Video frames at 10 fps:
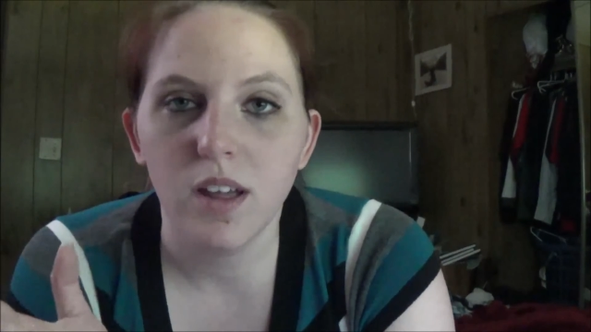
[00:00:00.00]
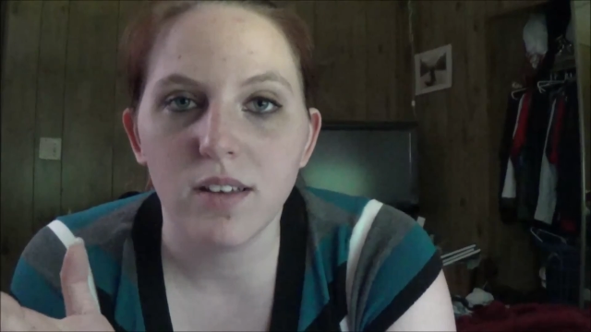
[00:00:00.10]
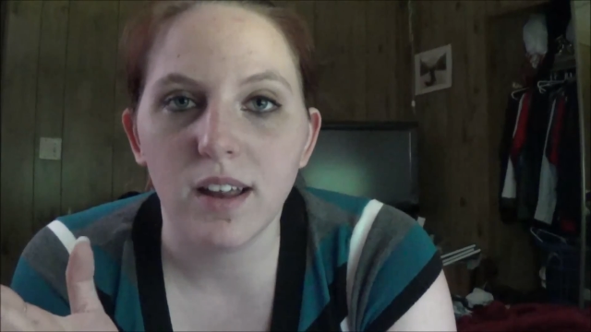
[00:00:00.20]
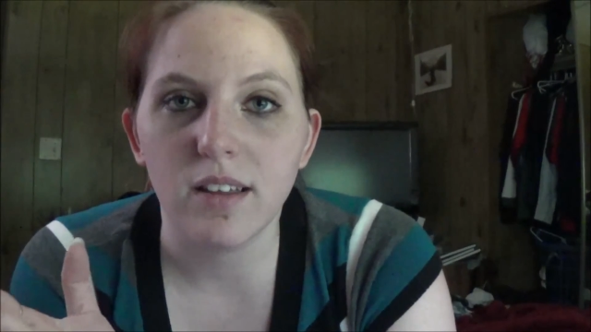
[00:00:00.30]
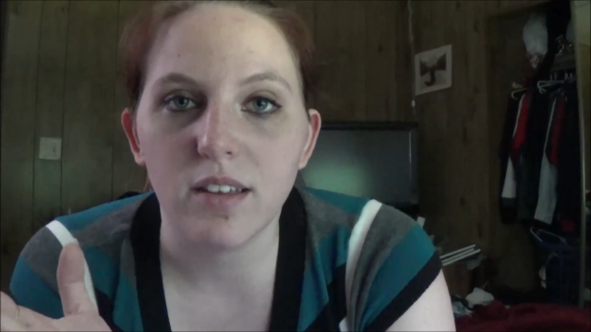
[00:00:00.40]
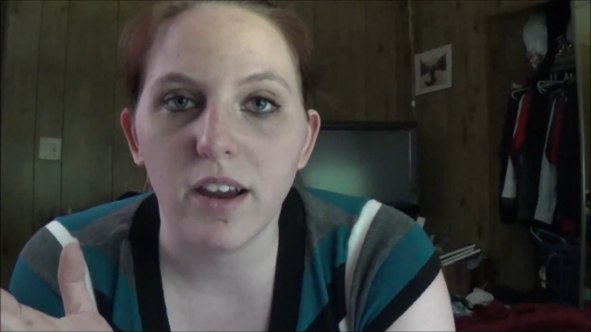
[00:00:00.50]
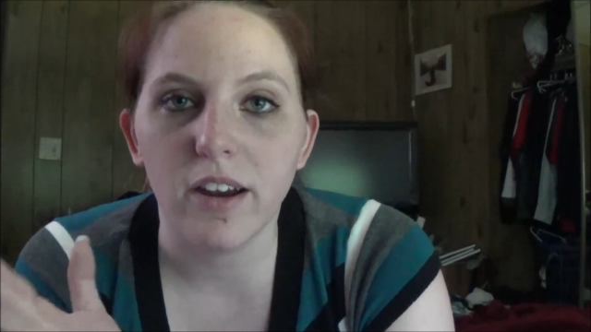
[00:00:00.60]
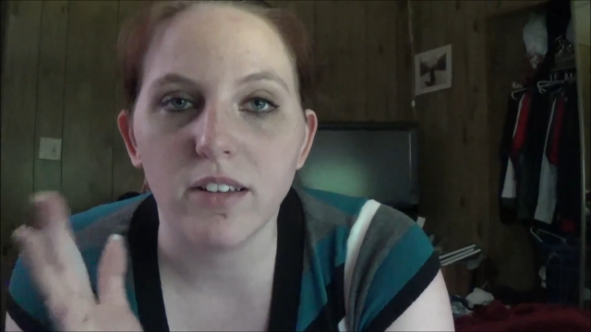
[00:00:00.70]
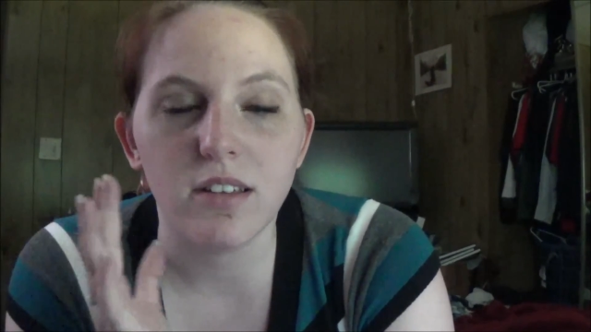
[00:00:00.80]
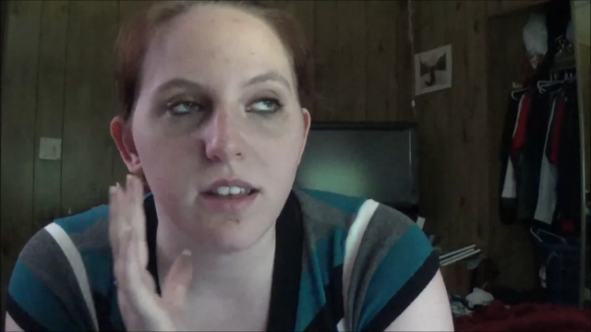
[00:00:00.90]
not as
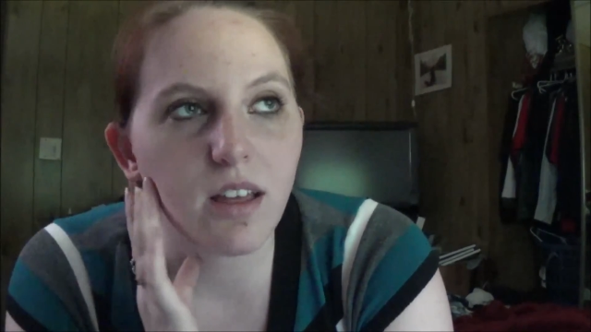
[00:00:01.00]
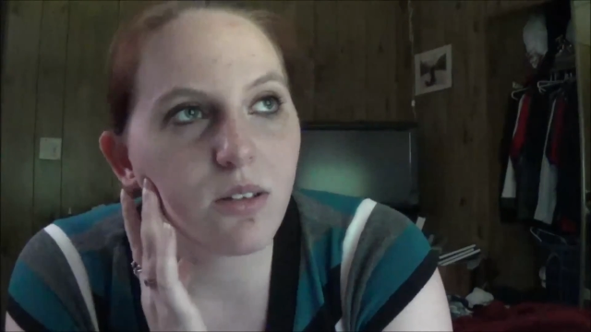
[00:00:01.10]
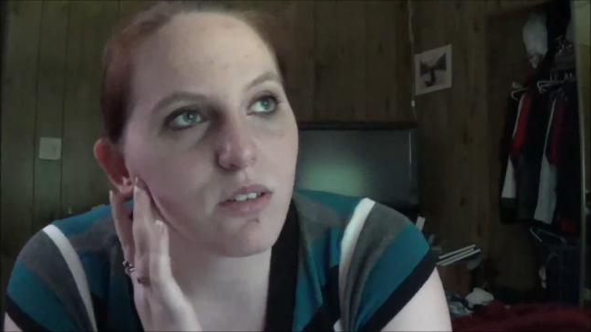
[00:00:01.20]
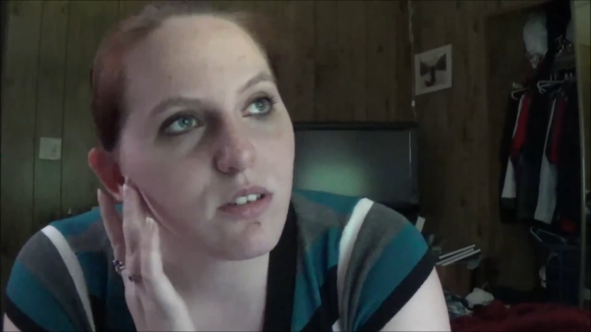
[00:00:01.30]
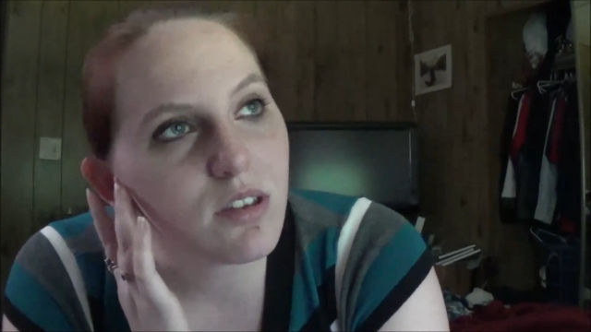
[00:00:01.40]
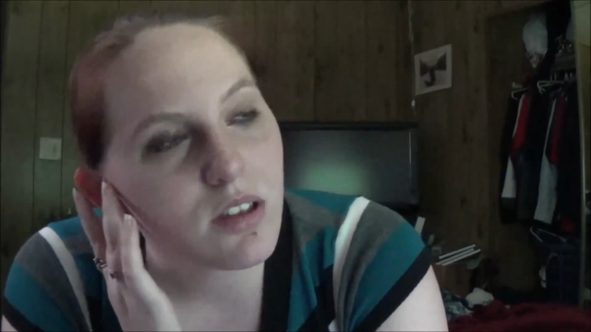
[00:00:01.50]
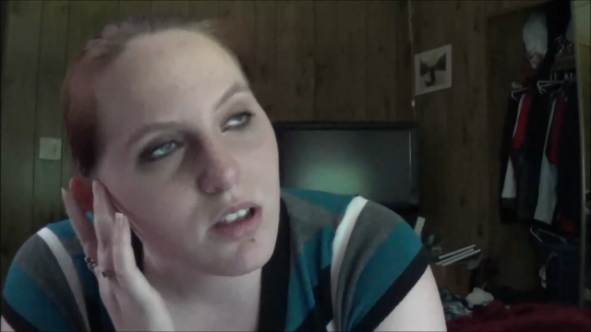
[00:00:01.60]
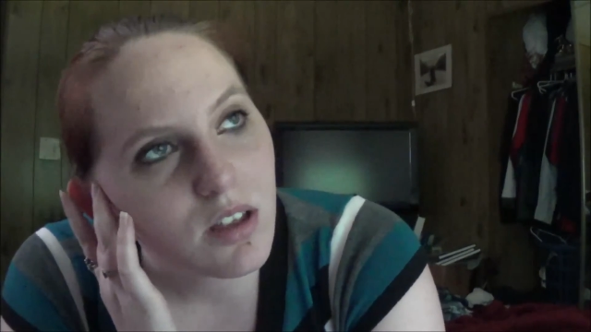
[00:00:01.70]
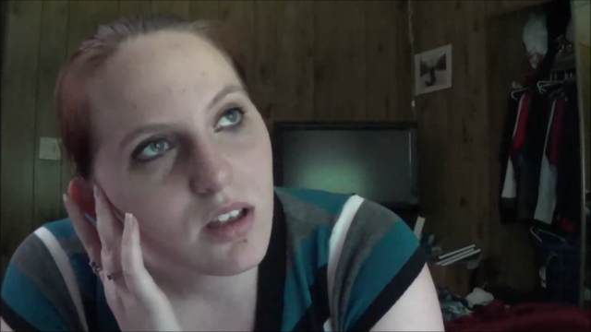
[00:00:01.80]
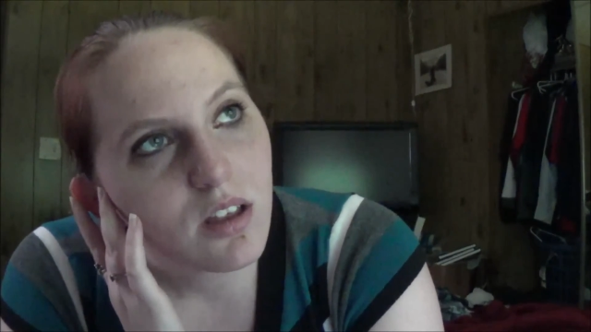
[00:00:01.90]
scary as it sounds.
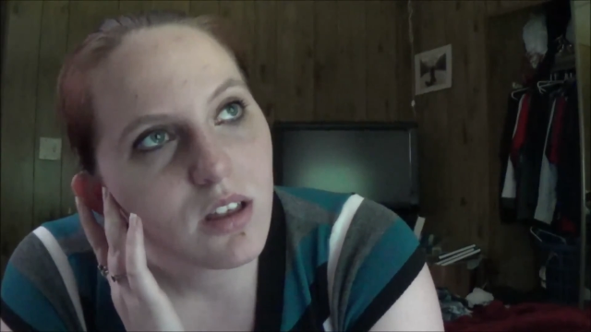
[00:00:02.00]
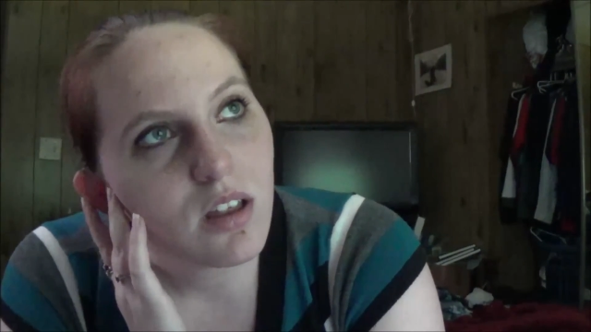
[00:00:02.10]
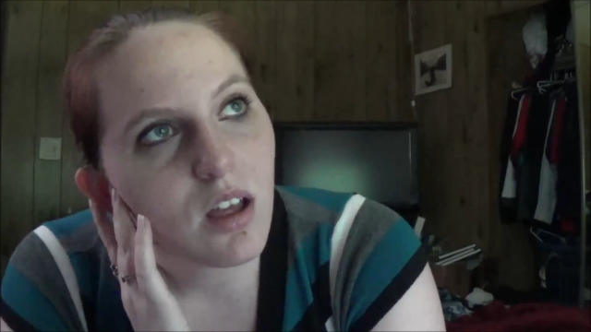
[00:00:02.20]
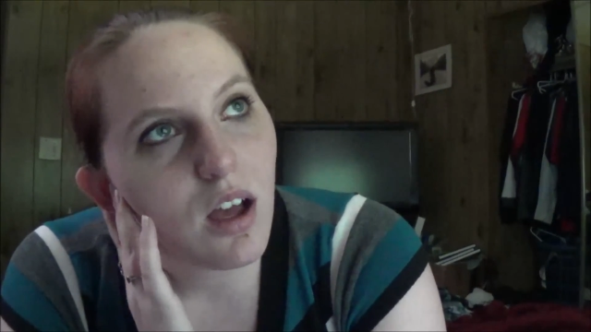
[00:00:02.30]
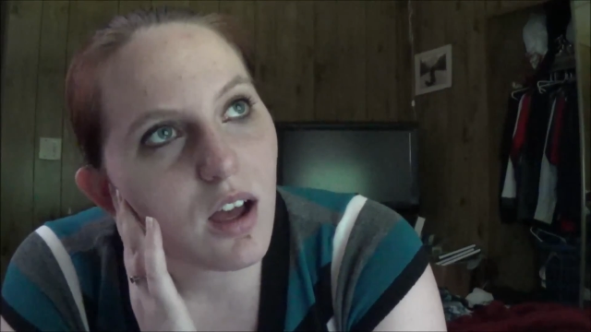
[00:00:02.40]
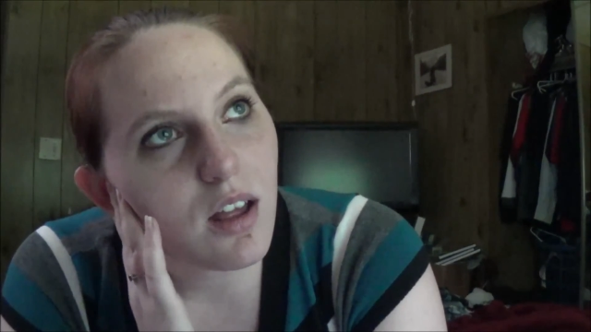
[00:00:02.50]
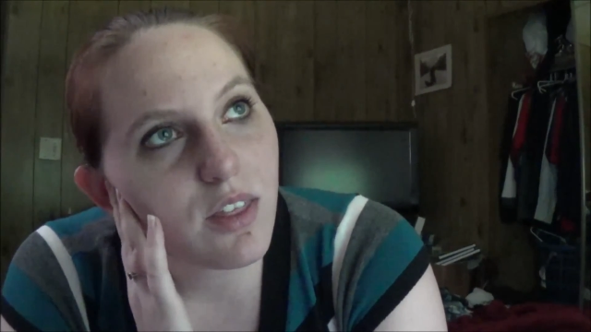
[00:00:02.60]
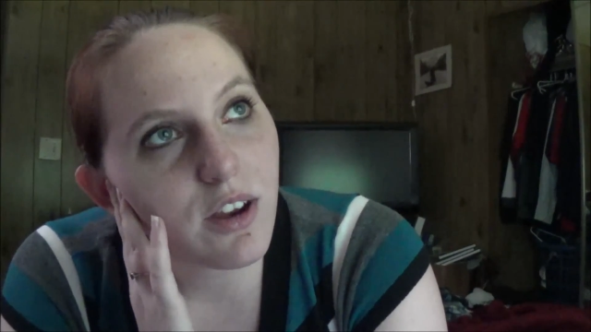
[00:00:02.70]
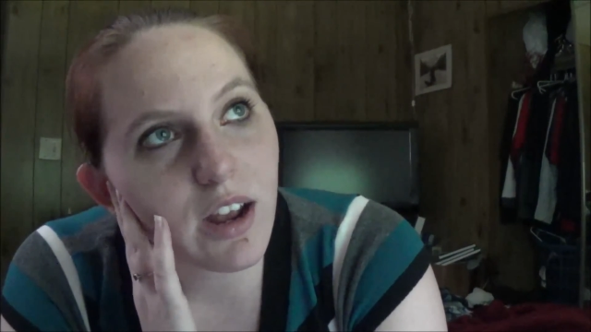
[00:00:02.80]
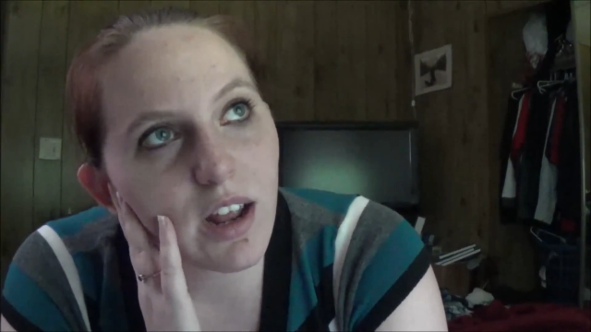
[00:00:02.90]

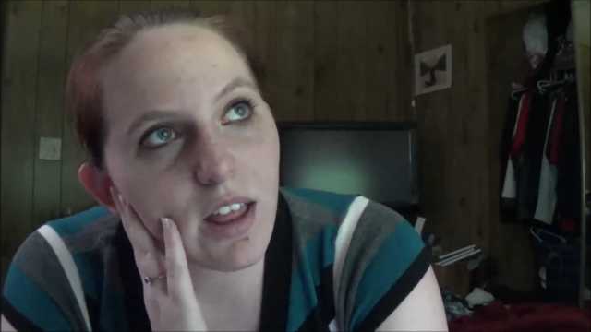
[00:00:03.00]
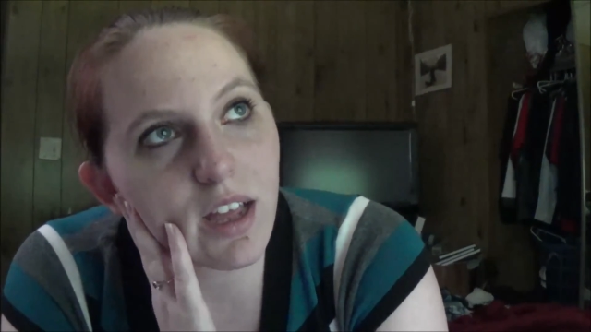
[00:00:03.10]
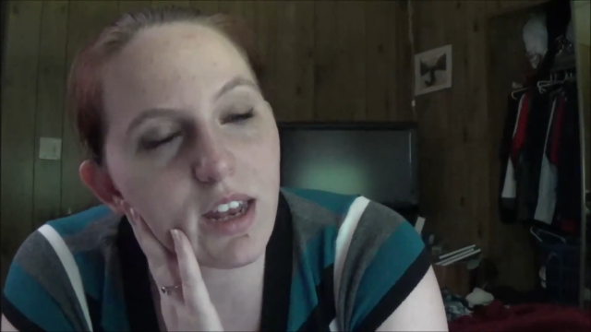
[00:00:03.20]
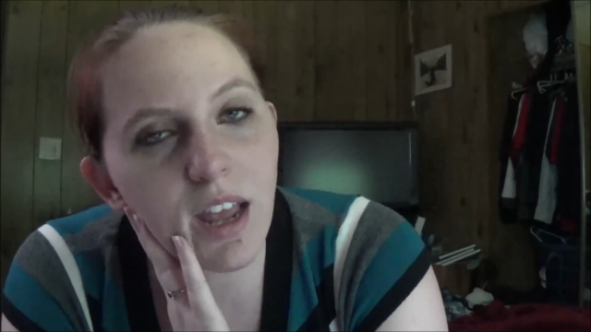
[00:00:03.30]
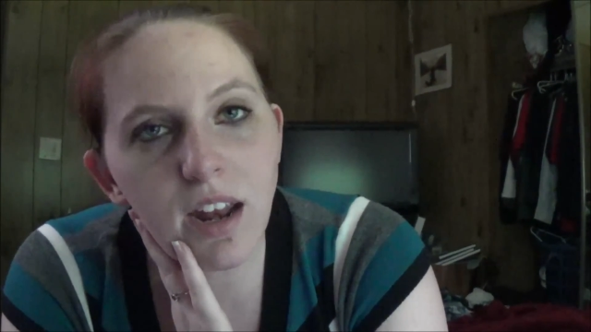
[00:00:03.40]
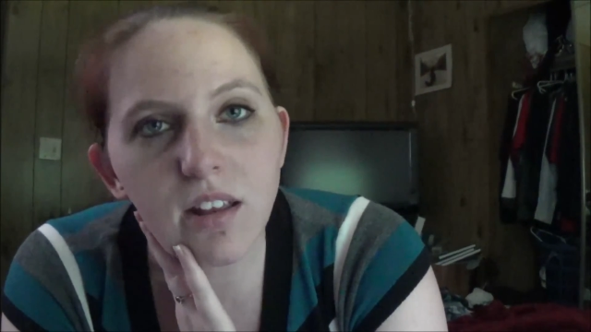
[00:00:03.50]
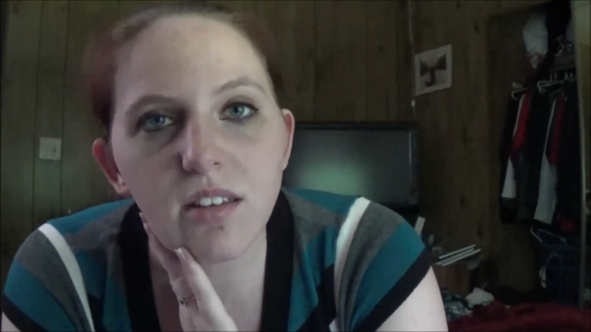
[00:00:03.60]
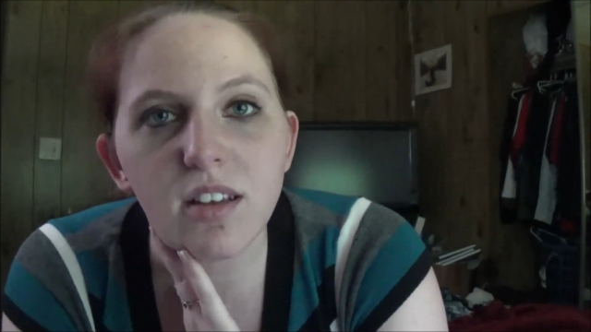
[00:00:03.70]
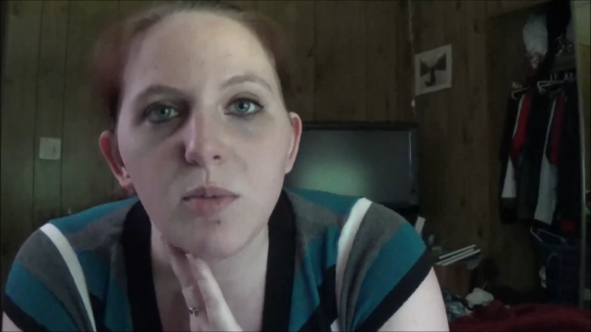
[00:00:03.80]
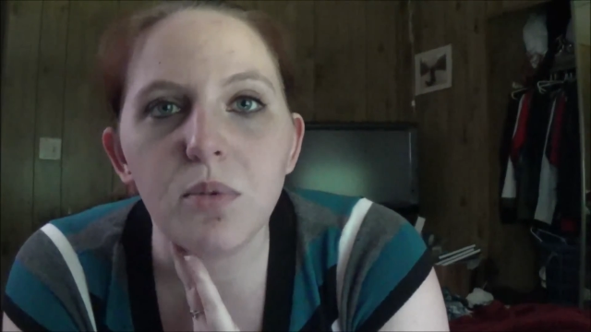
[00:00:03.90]
They're getting like a
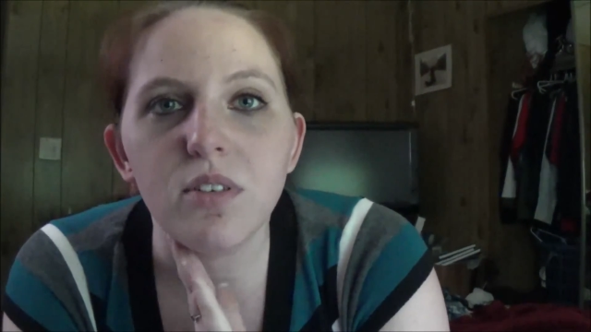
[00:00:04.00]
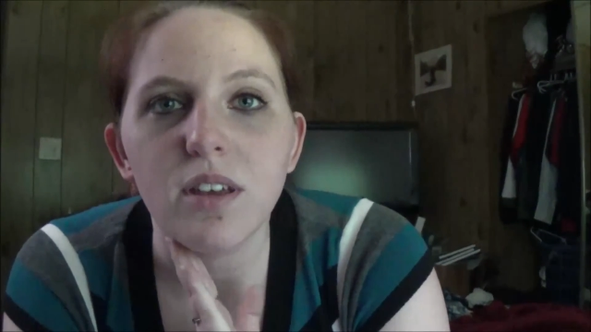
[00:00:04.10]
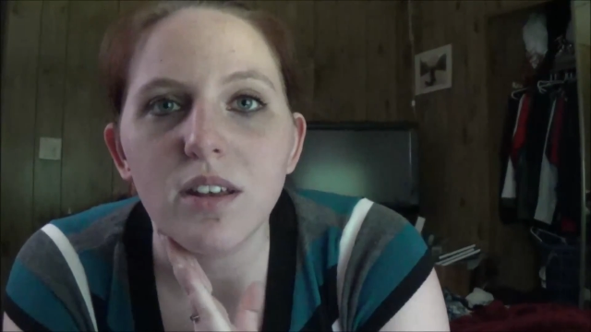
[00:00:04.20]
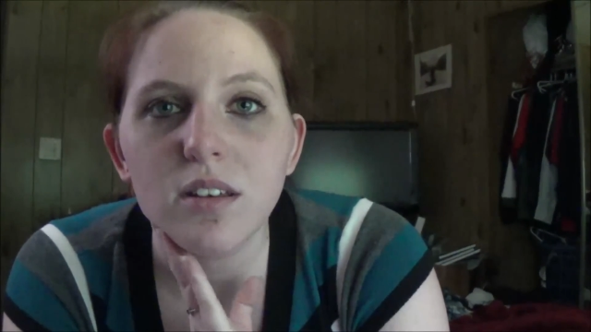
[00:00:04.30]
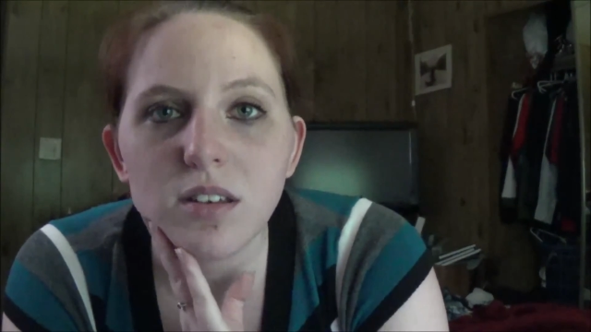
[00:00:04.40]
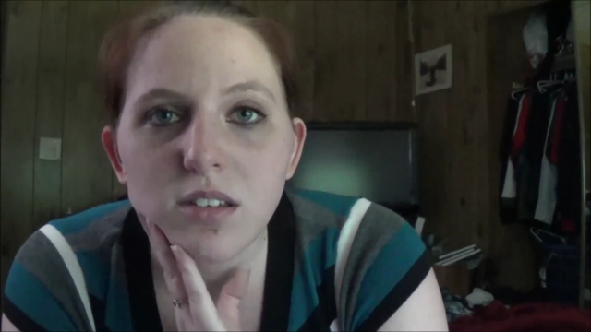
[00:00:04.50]
96%